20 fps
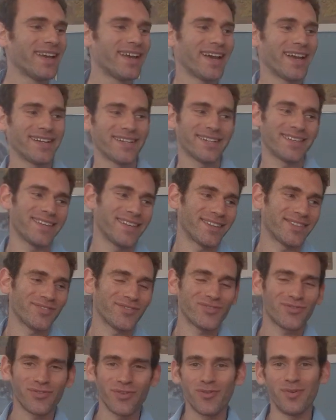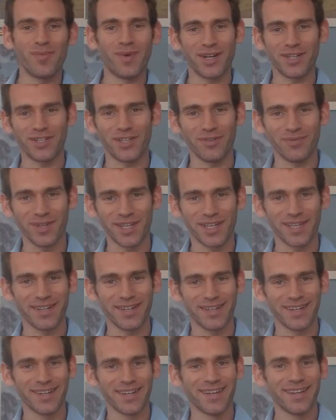I just think there's so much that we
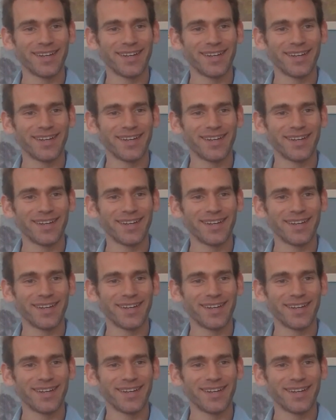can